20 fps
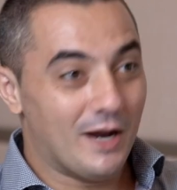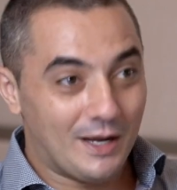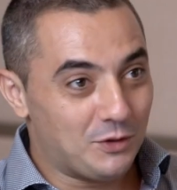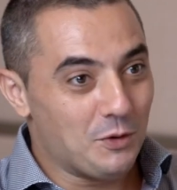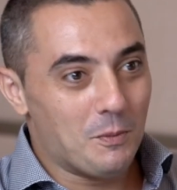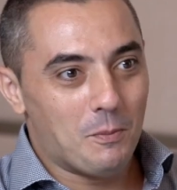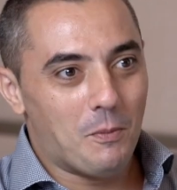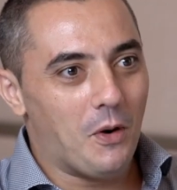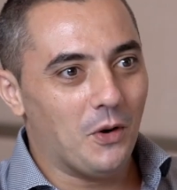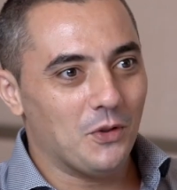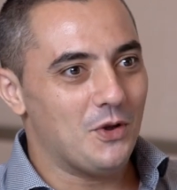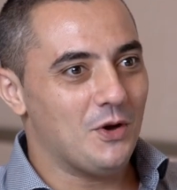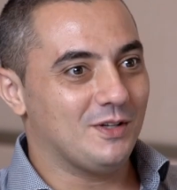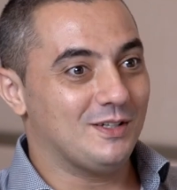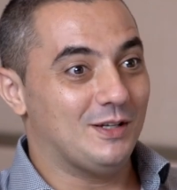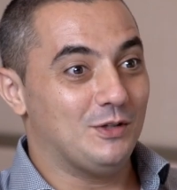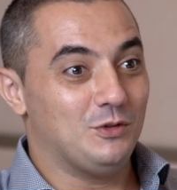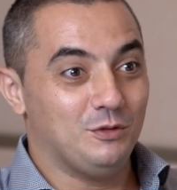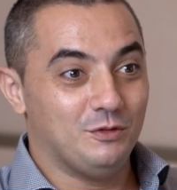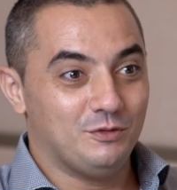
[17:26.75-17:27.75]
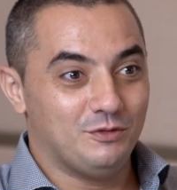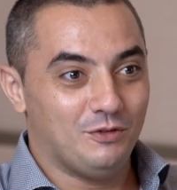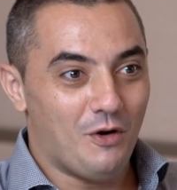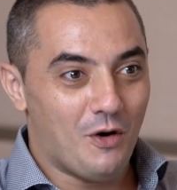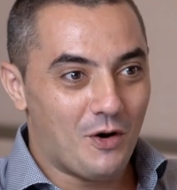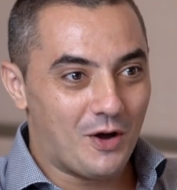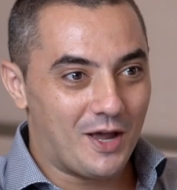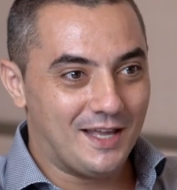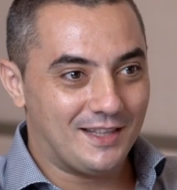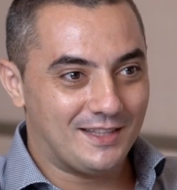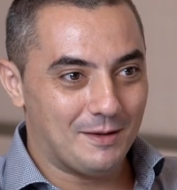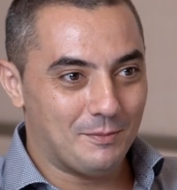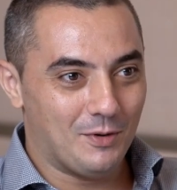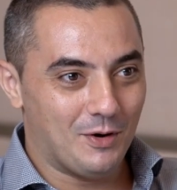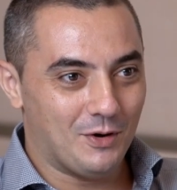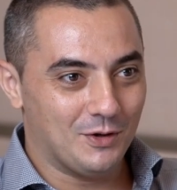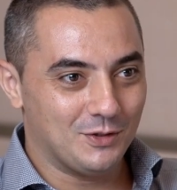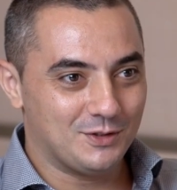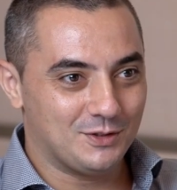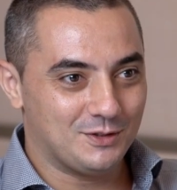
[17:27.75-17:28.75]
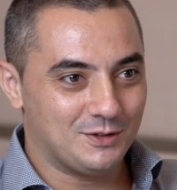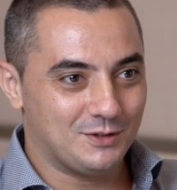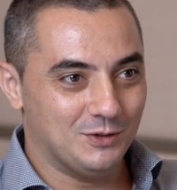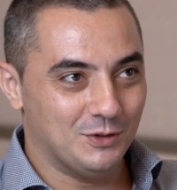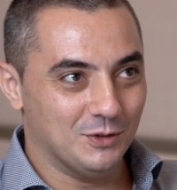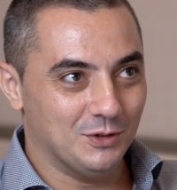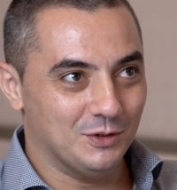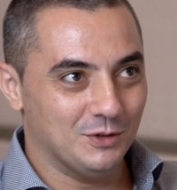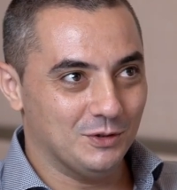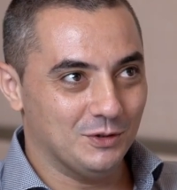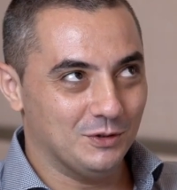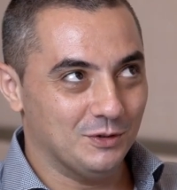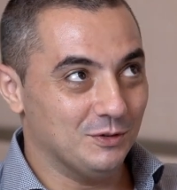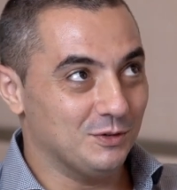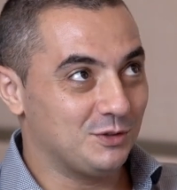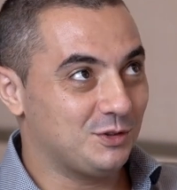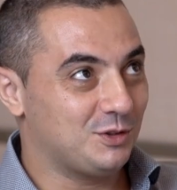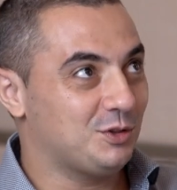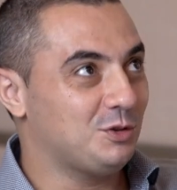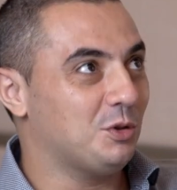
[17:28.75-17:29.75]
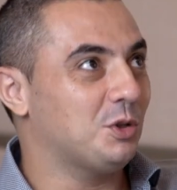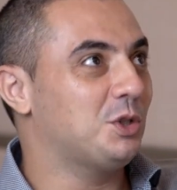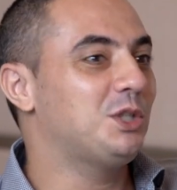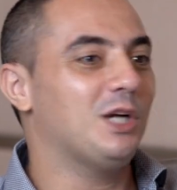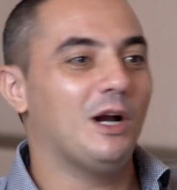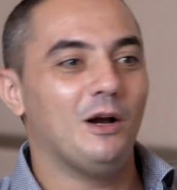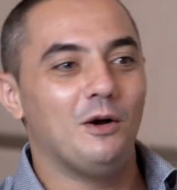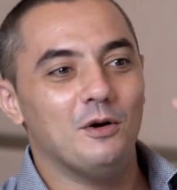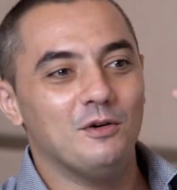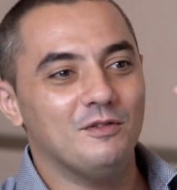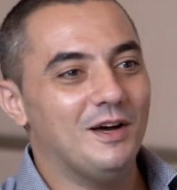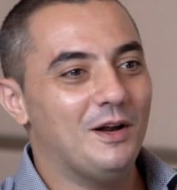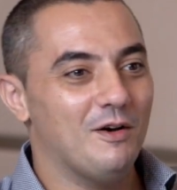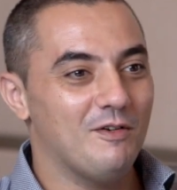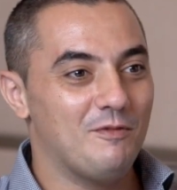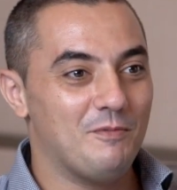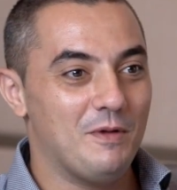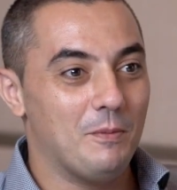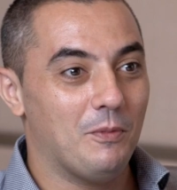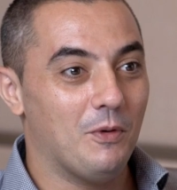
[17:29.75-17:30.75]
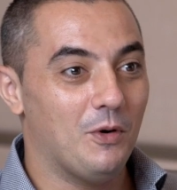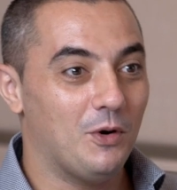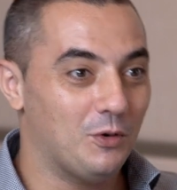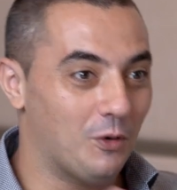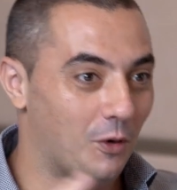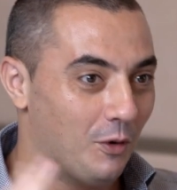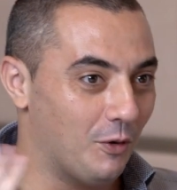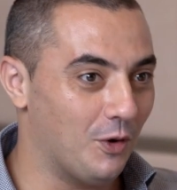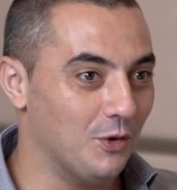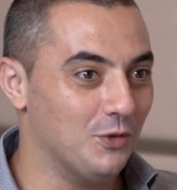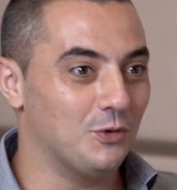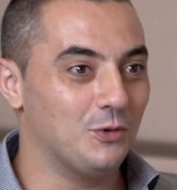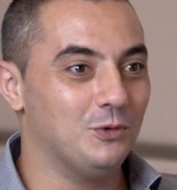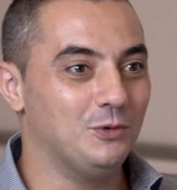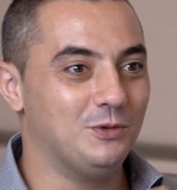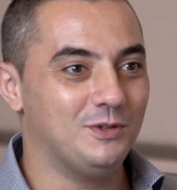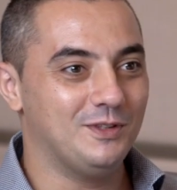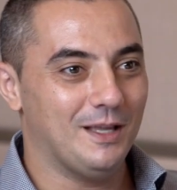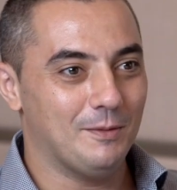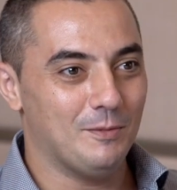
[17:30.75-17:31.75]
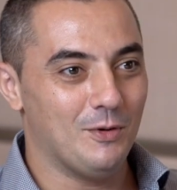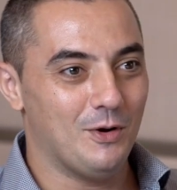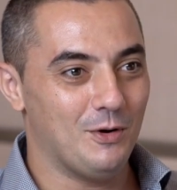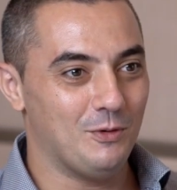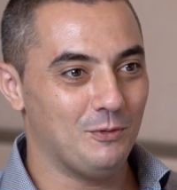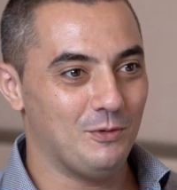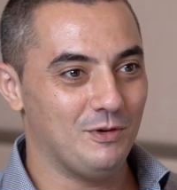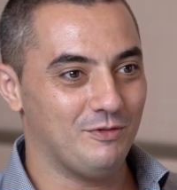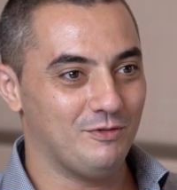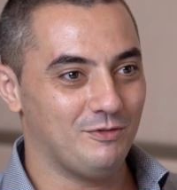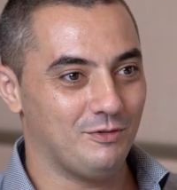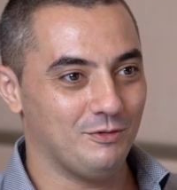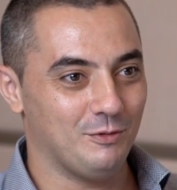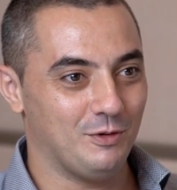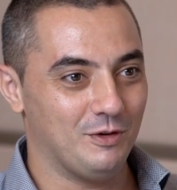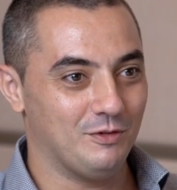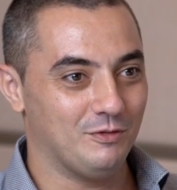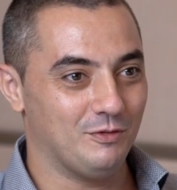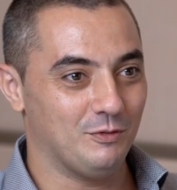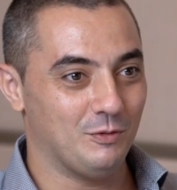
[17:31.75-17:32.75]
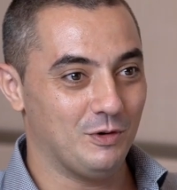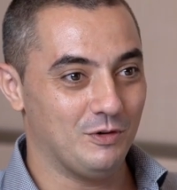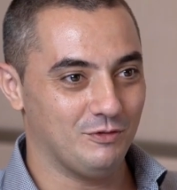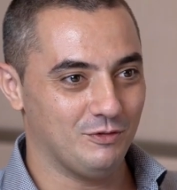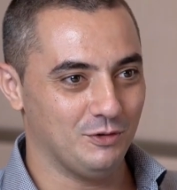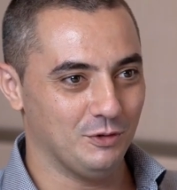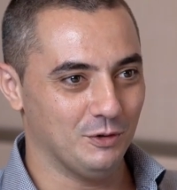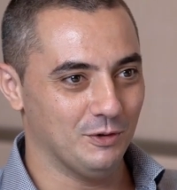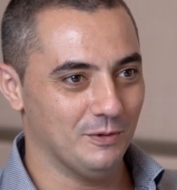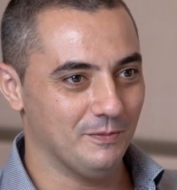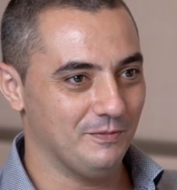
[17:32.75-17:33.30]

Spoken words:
borders and to forget about the social level of people around a good table with food.